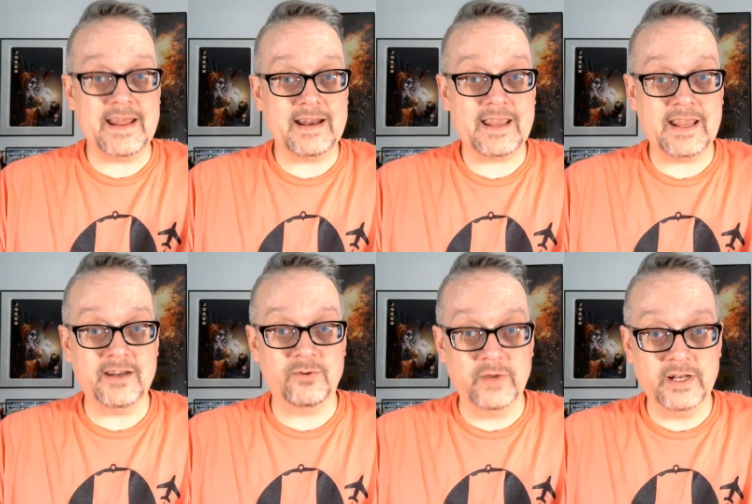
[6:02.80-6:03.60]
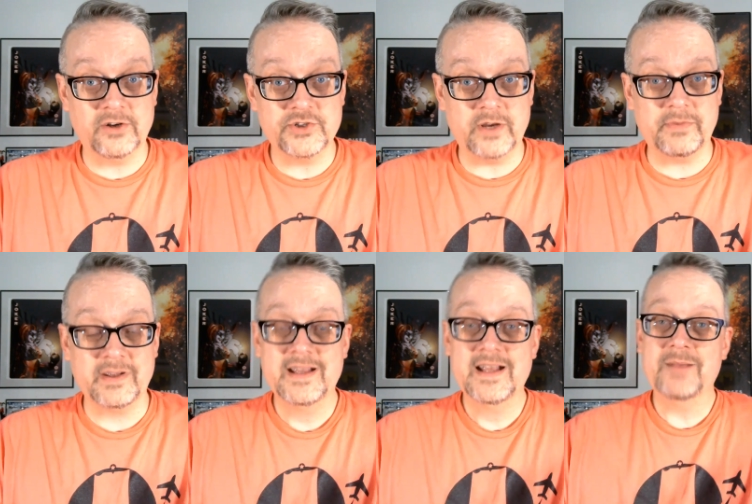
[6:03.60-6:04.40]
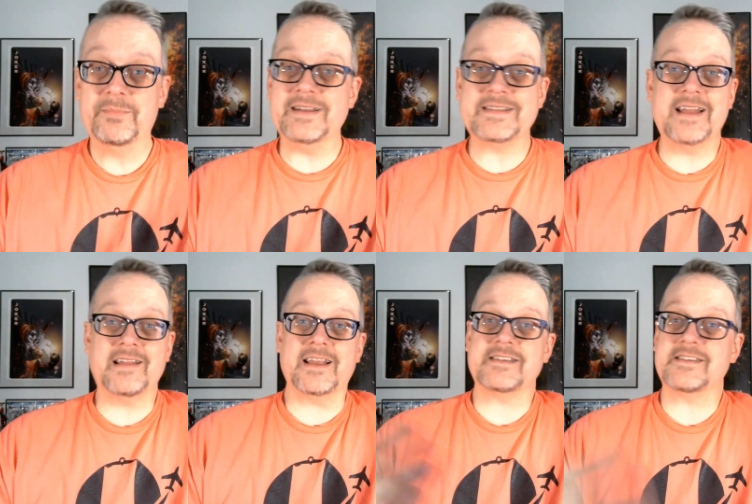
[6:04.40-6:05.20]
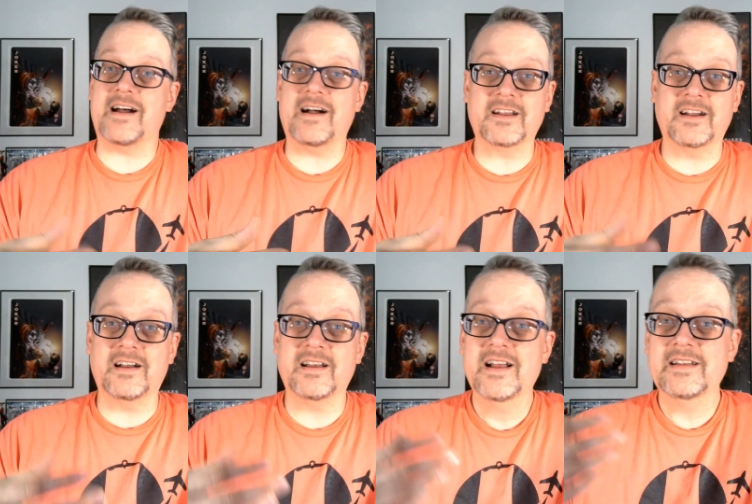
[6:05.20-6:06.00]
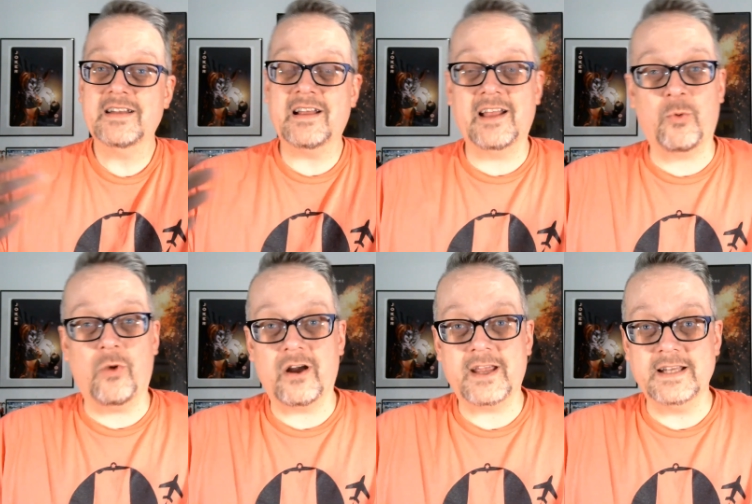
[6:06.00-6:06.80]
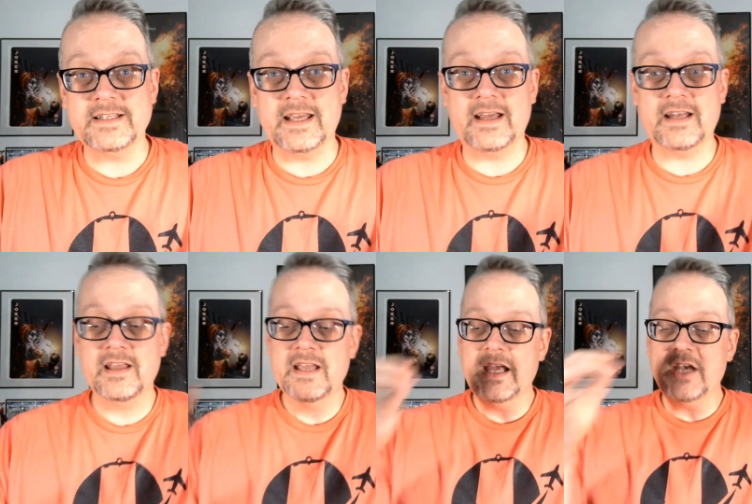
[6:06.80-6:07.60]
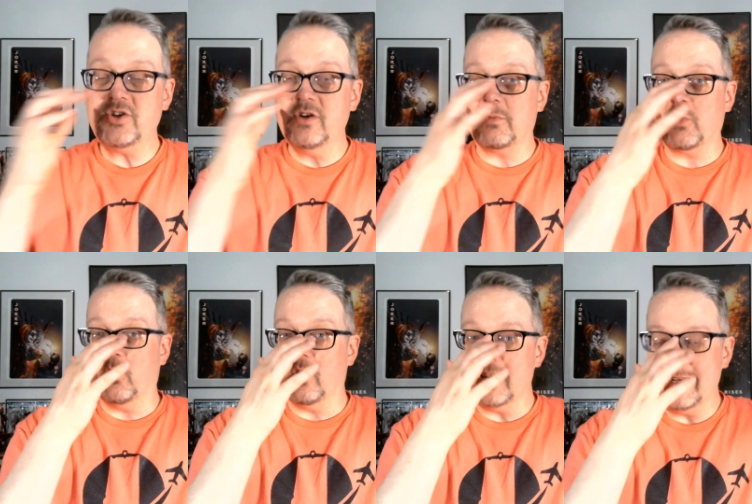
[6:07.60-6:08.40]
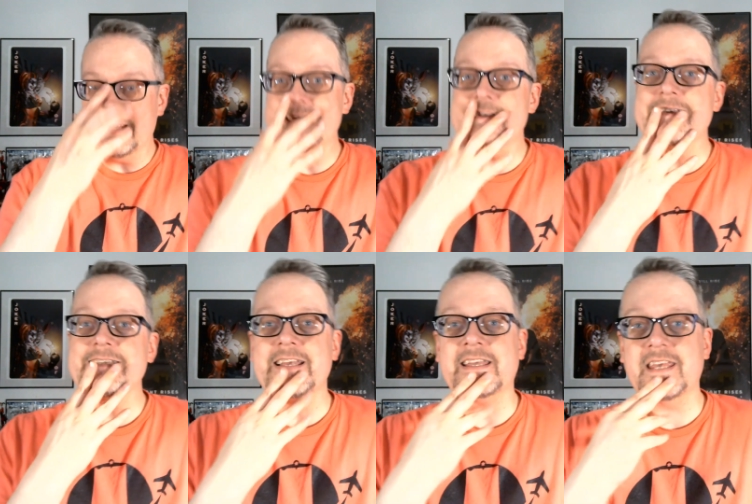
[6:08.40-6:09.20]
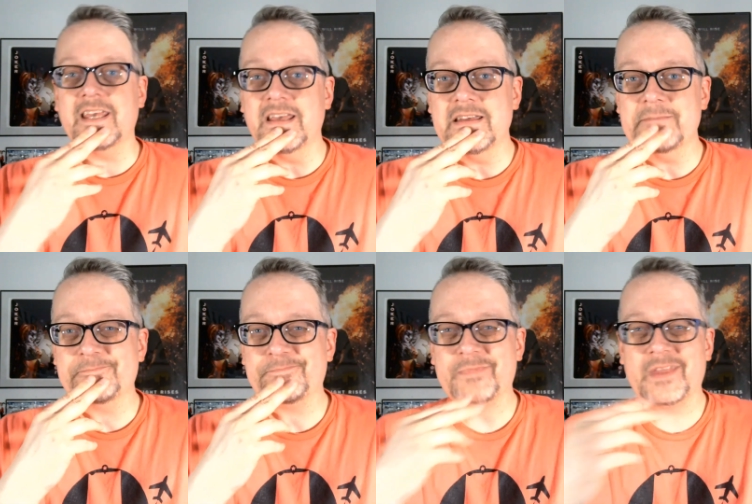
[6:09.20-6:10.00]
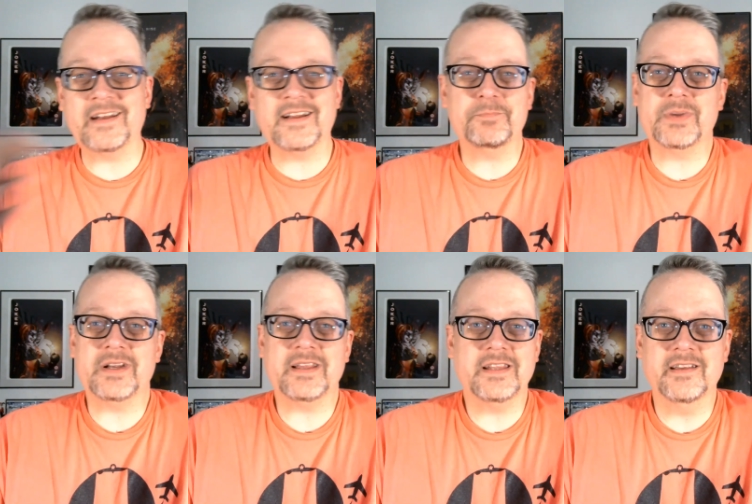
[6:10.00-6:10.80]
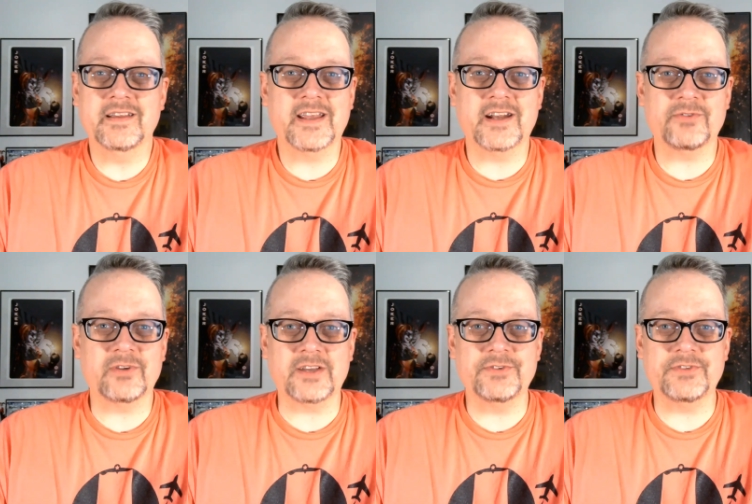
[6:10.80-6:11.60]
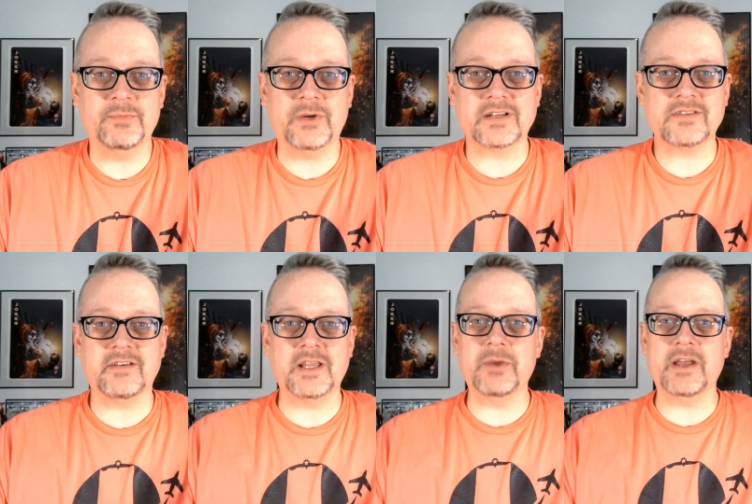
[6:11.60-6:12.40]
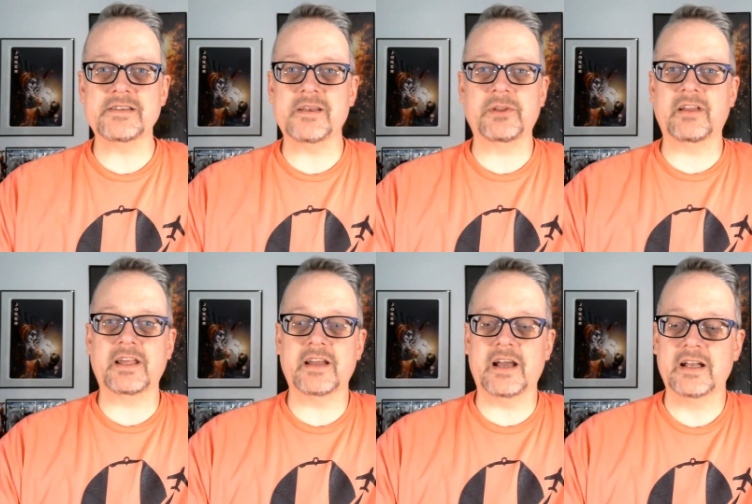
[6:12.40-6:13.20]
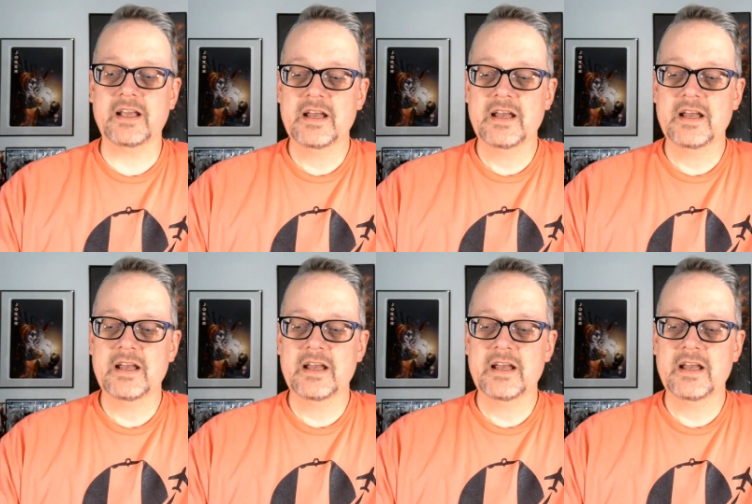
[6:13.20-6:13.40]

dedicated readership, but it's not like Saga, not like Walking Dead. Issue number one is a key and I but I think you can get it for like fifty bucks on eBay, something like that.